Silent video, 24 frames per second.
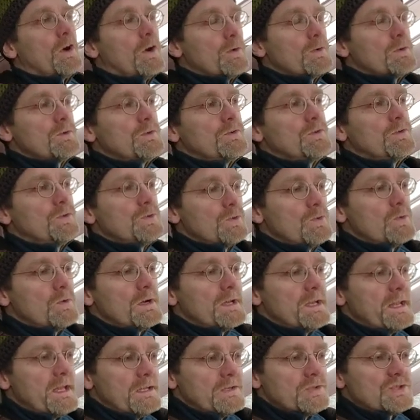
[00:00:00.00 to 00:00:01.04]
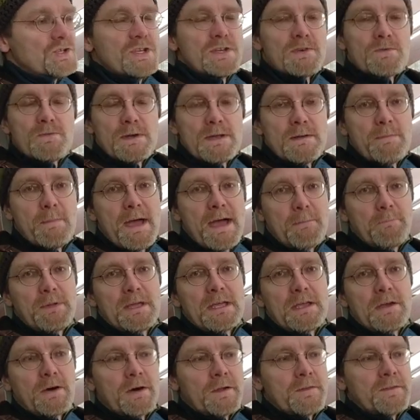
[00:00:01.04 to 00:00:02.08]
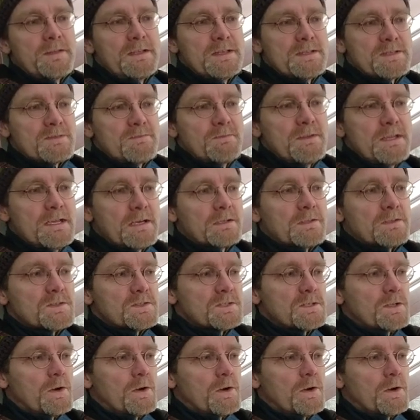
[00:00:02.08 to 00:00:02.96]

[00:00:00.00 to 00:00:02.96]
don't do an engine remapping on these vehicles.